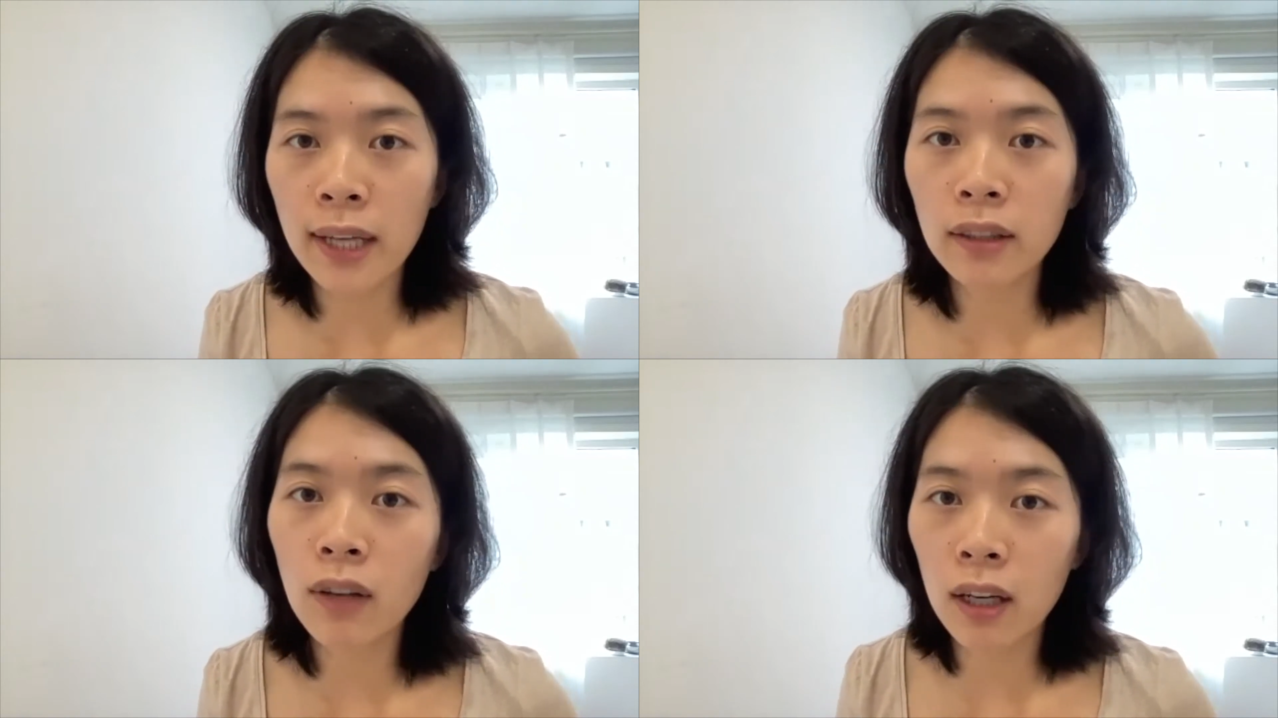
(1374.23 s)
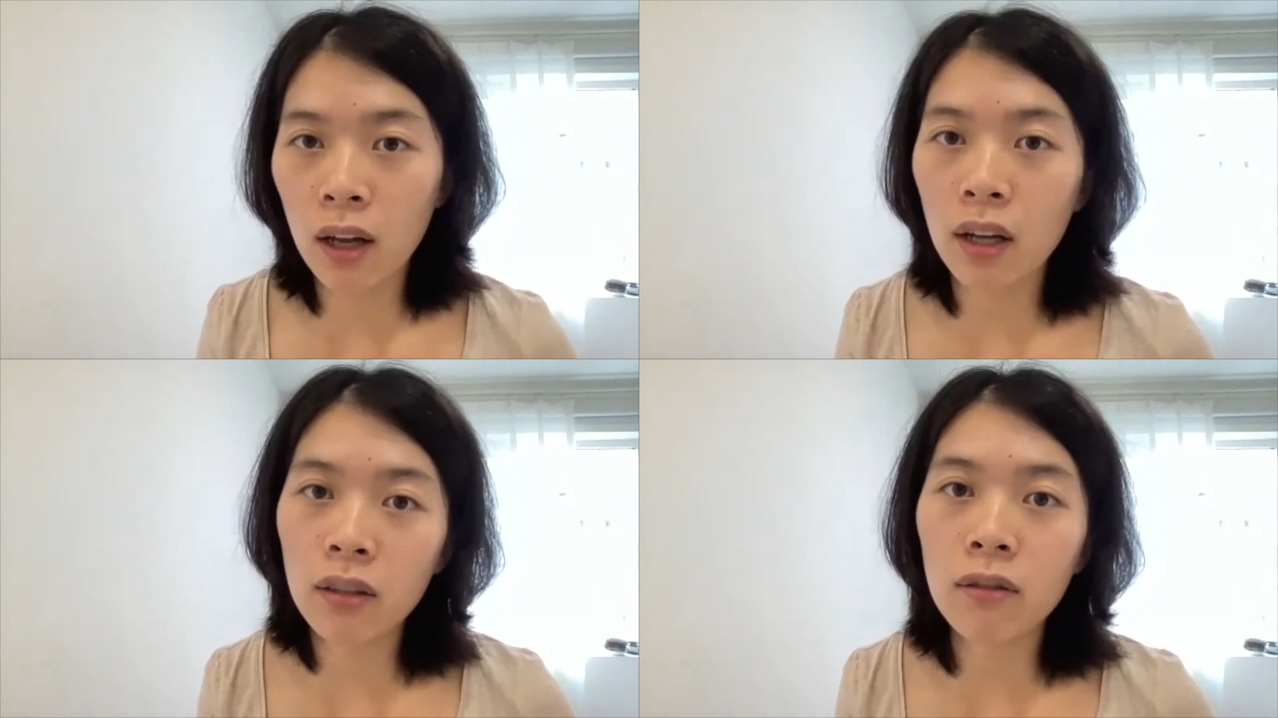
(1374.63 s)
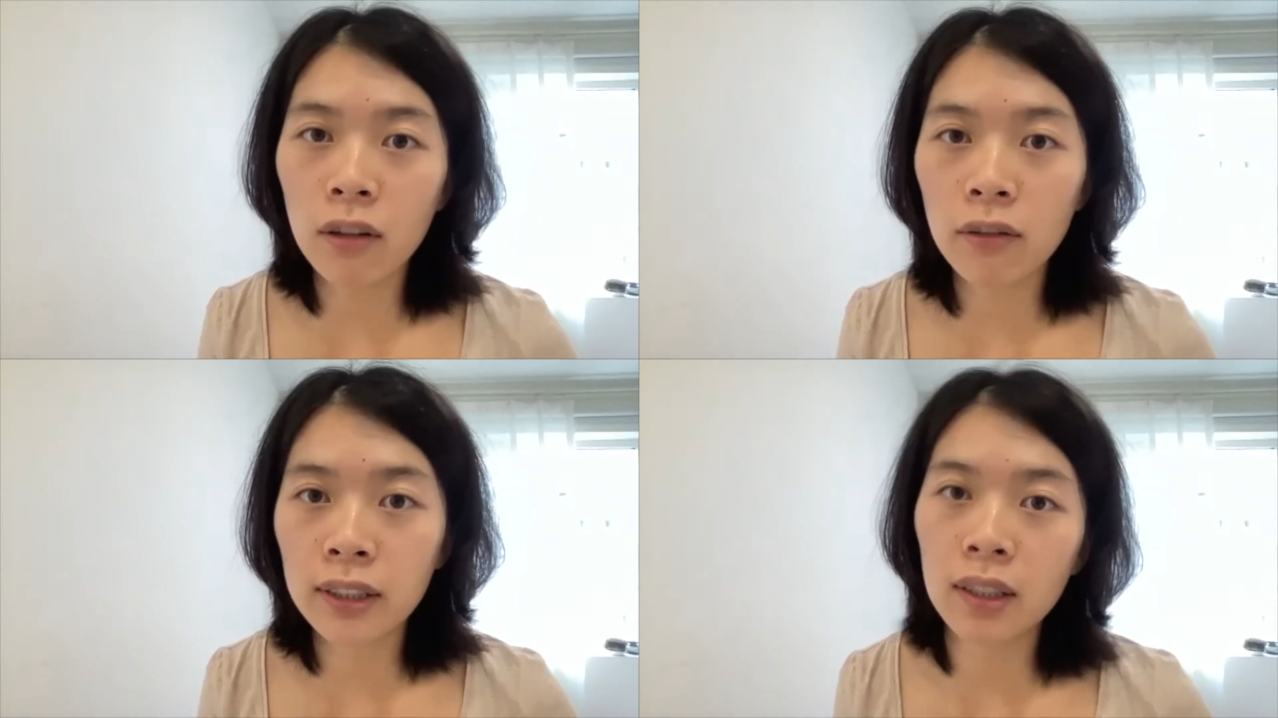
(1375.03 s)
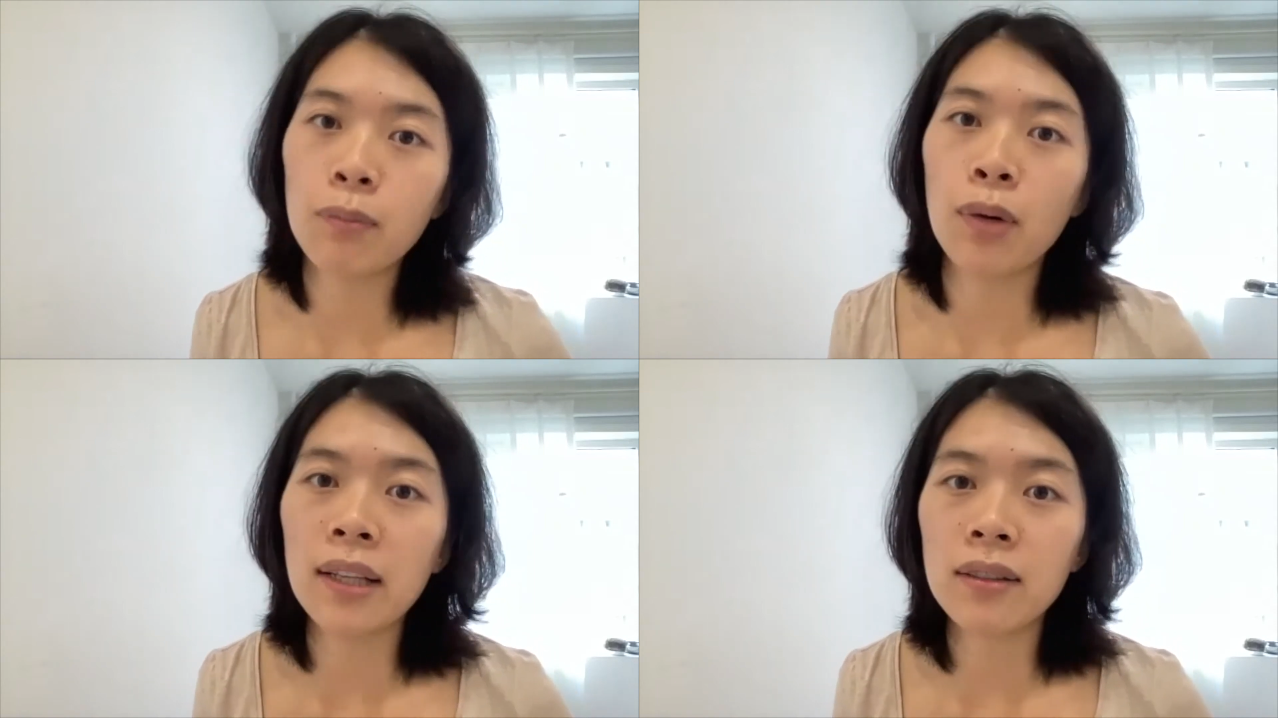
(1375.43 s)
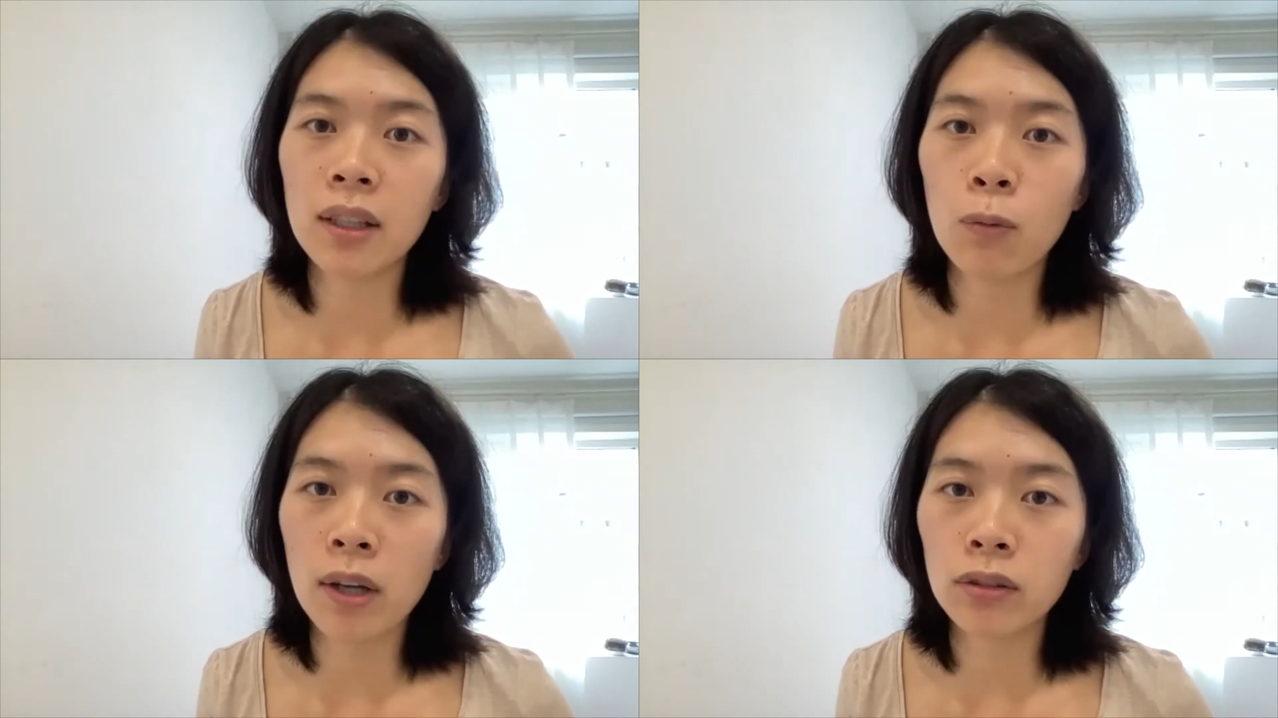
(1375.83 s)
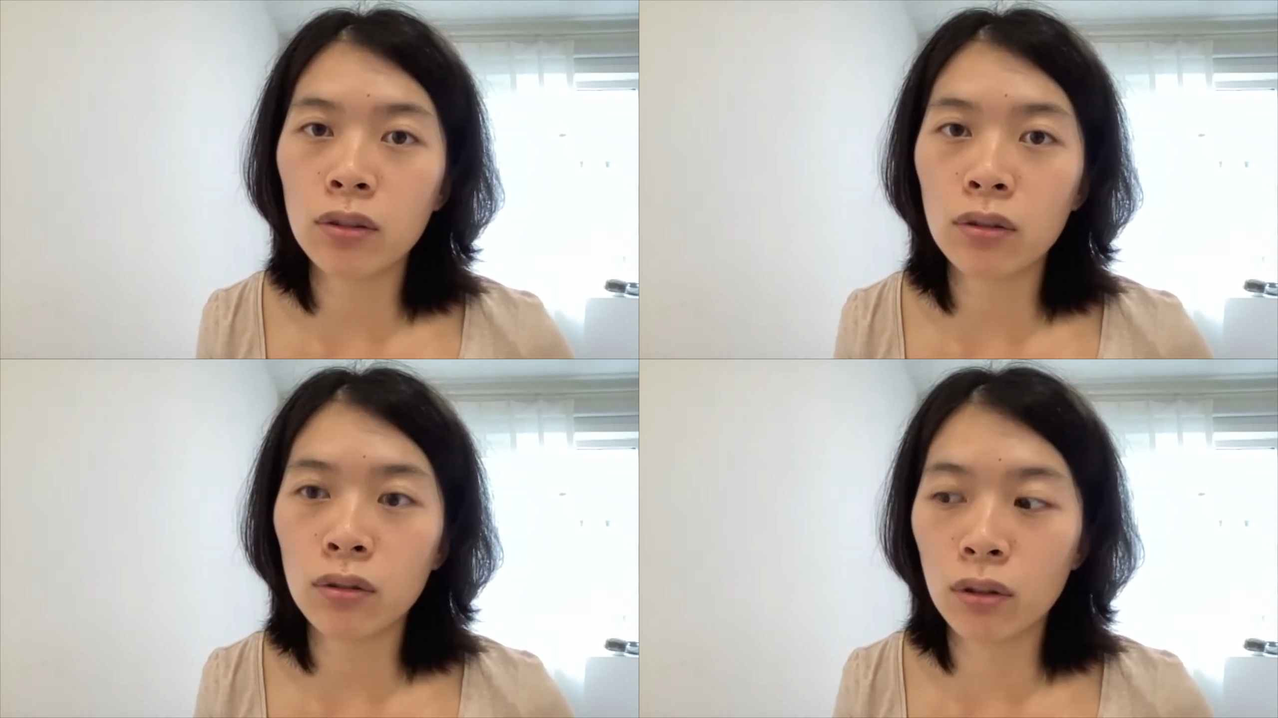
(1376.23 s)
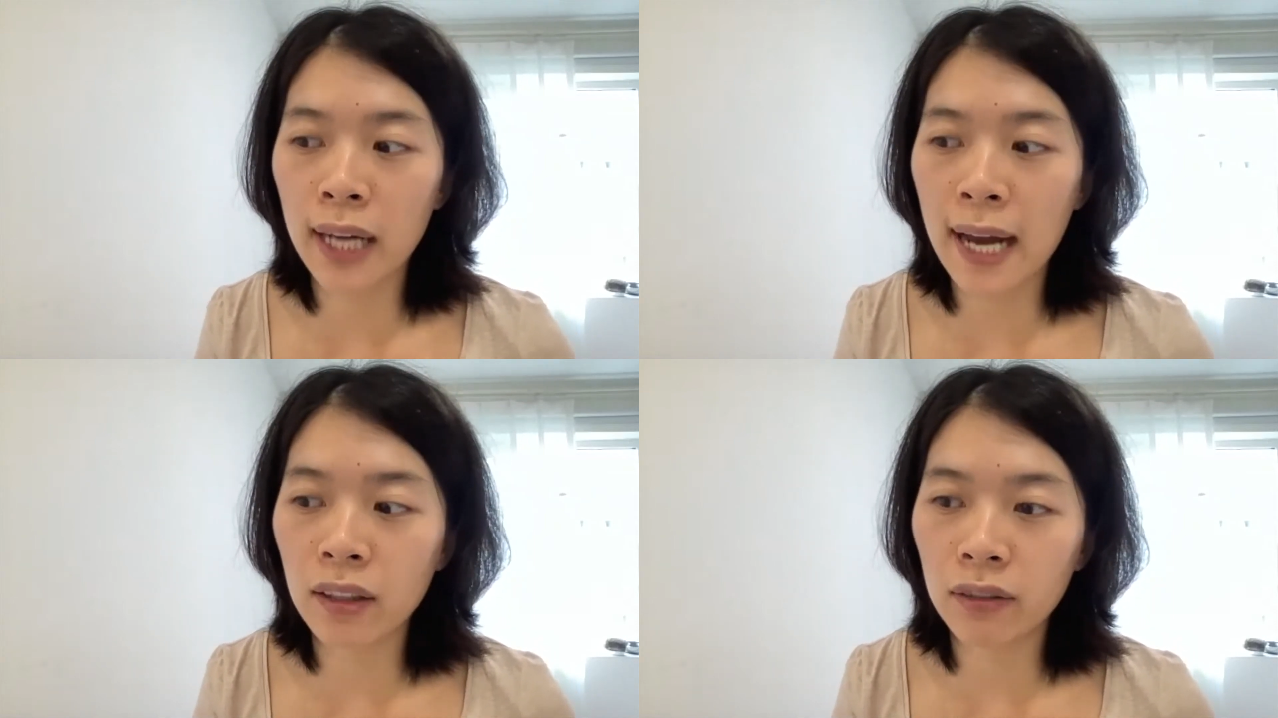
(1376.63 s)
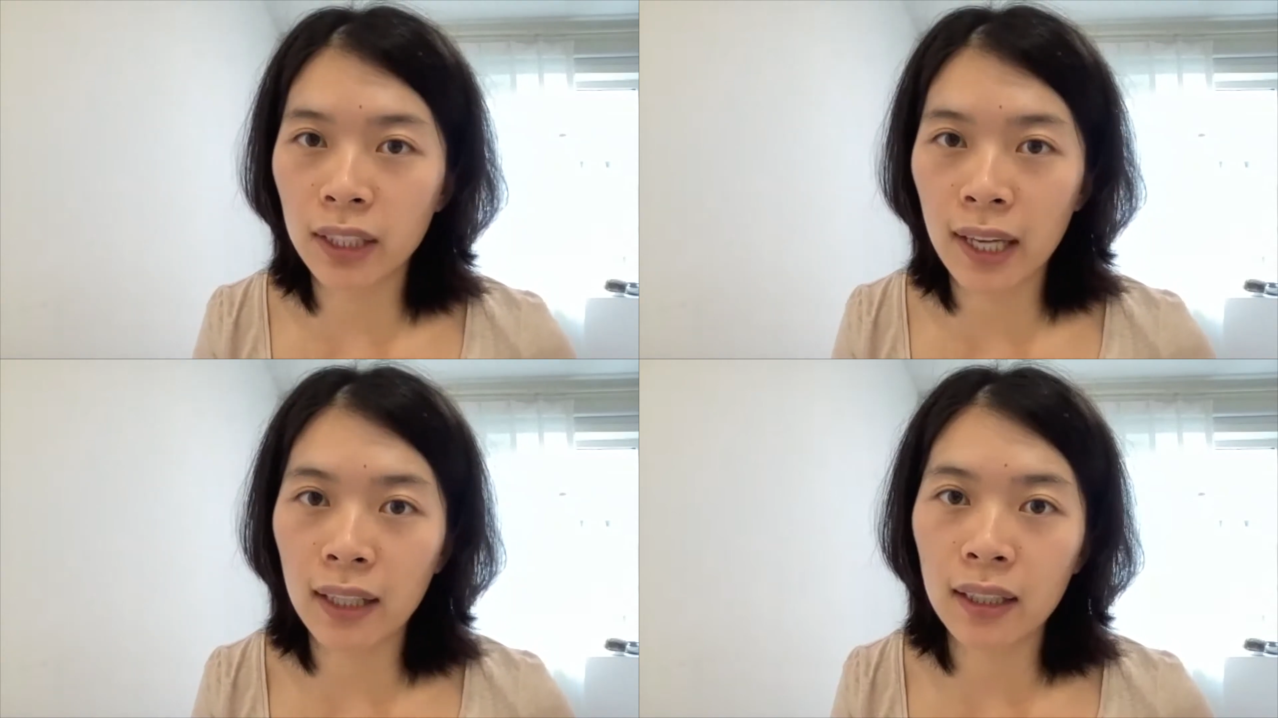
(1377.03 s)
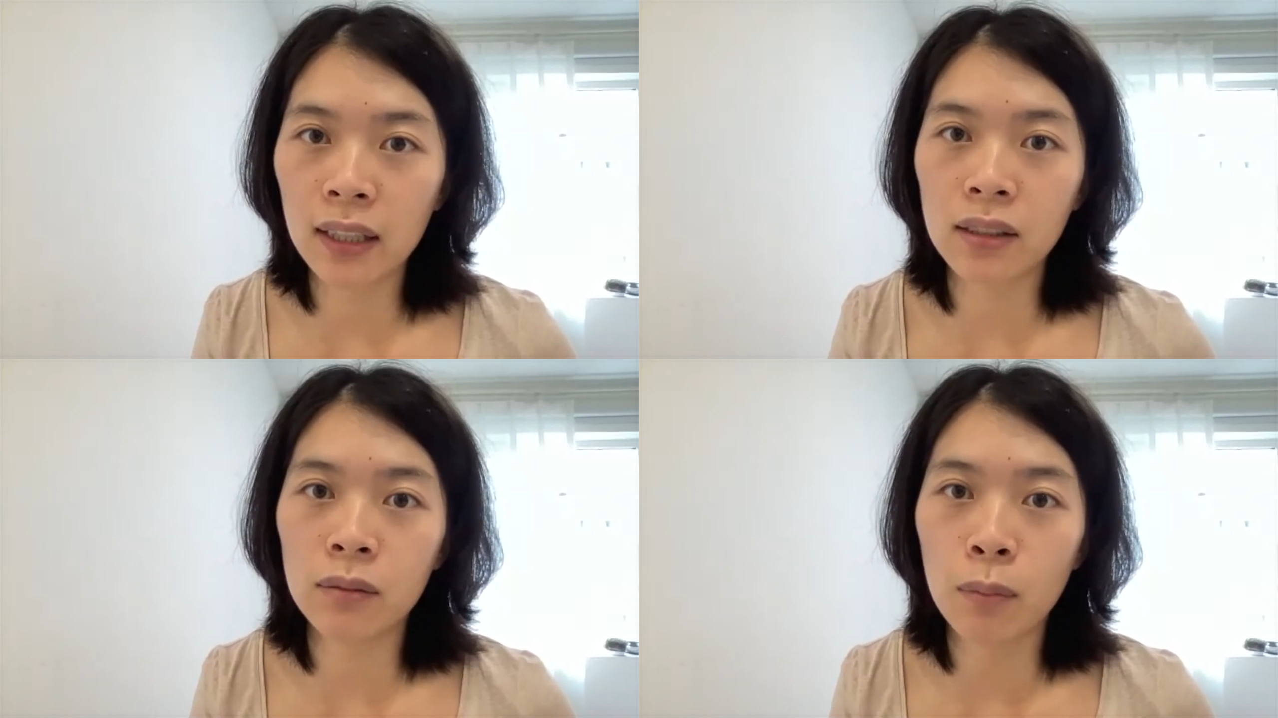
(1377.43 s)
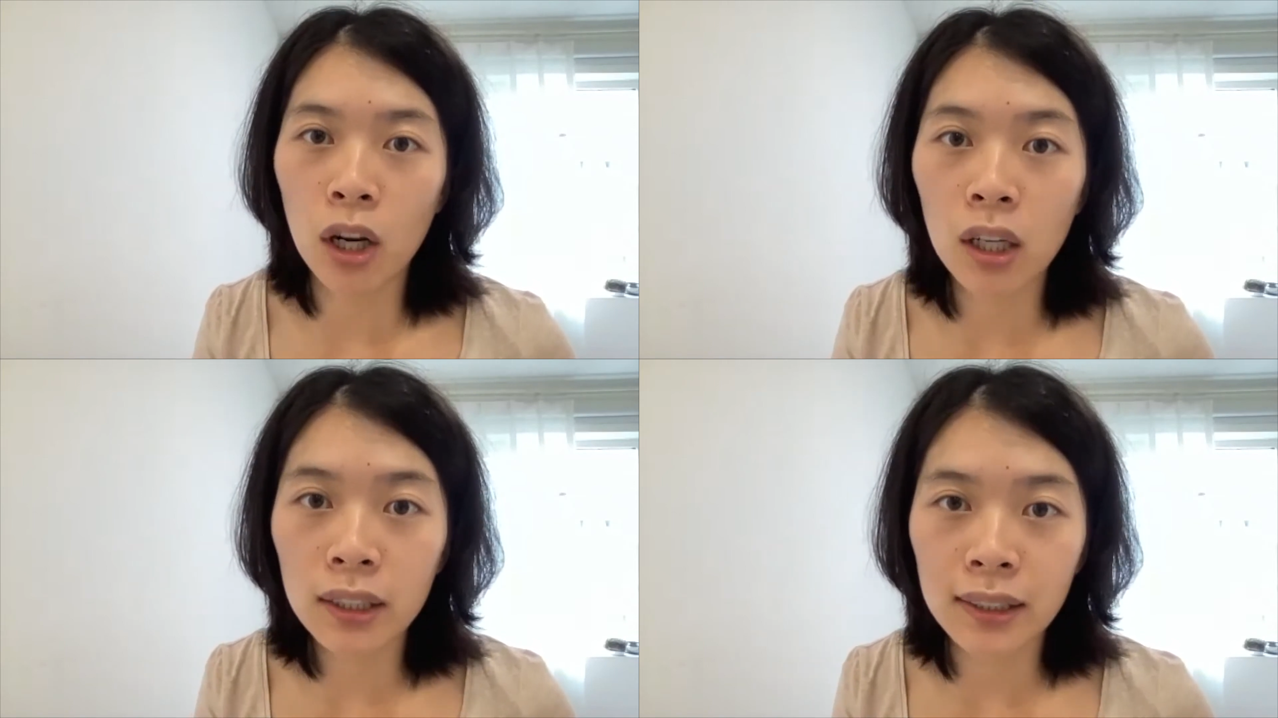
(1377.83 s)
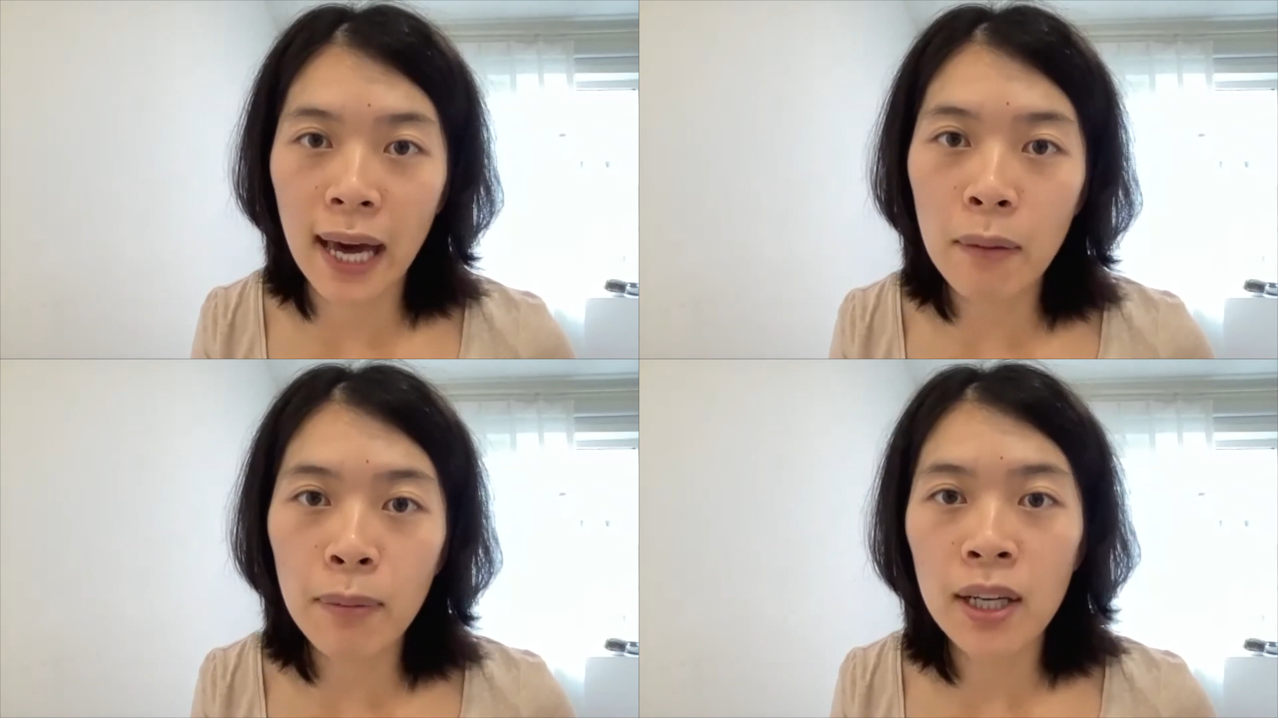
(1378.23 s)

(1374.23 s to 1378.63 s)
I know a lot of overseas brands, they want to kind of take a smaller step